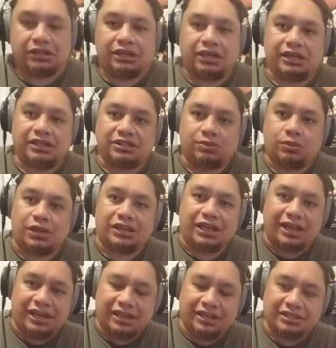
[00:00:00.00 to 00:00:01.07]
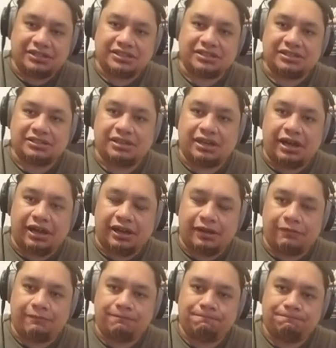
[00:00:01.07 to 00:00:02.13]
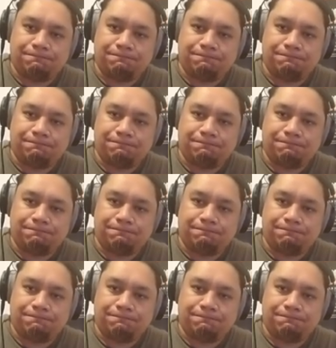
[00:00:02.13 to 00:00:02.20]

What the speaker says: as well as the